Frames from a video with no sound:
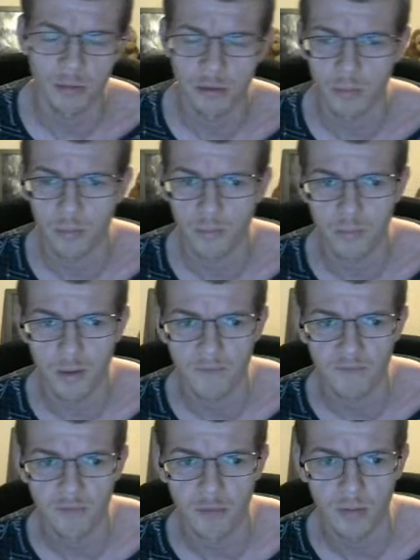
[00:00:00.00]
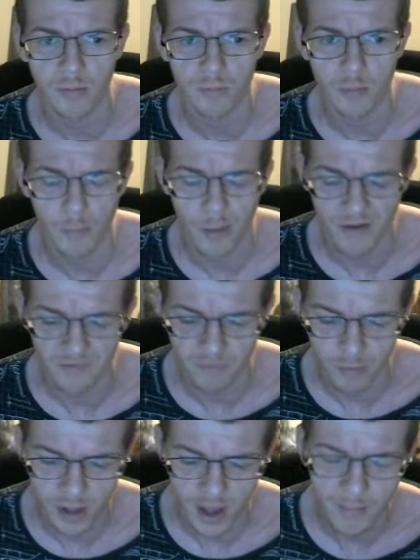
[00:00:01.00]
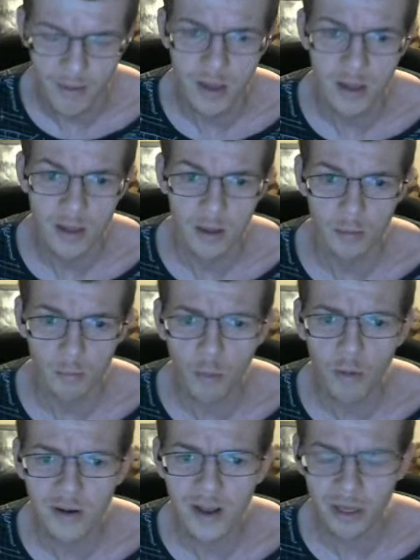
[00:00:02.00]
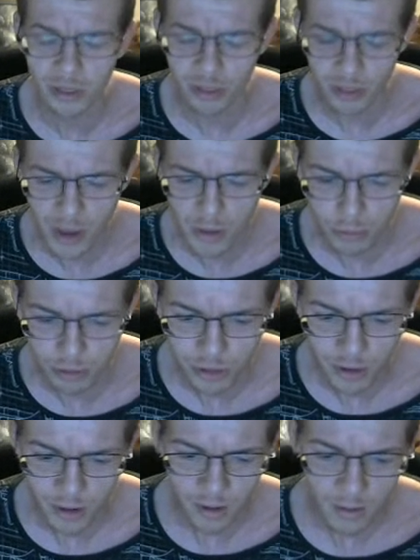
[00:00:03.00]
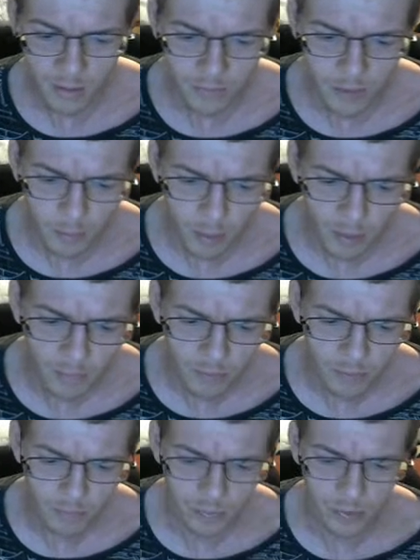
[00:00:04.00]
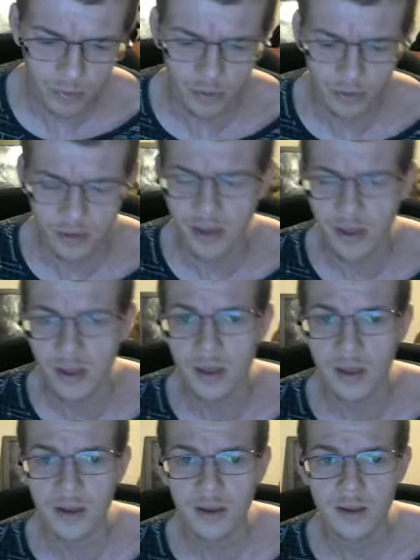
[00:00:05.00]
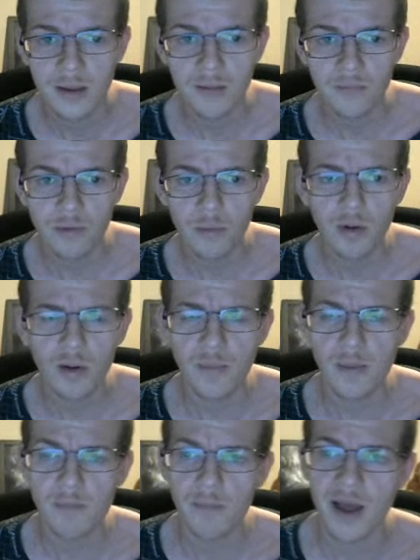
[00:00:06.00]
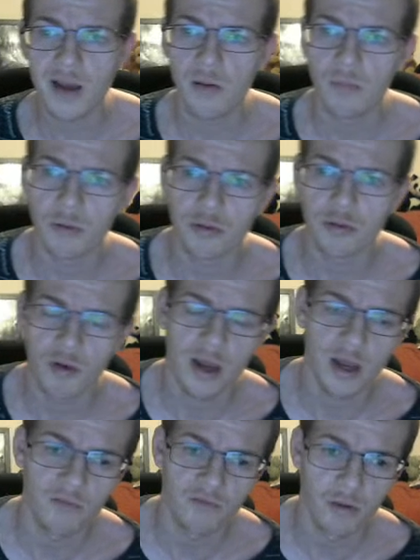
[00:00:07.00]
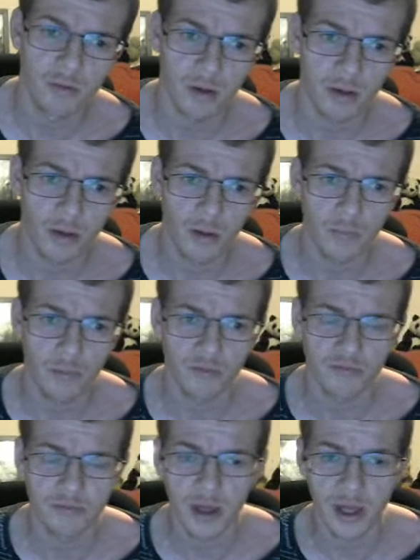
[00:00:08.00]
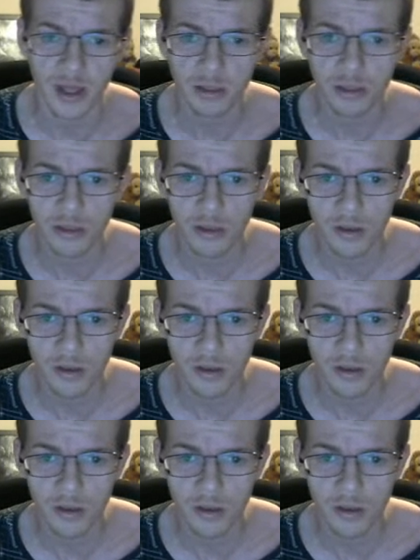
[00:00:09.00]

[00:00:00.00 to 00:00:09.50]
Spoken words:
to prepare for a game. What an excuse! They would have been back on the training field a couple of days.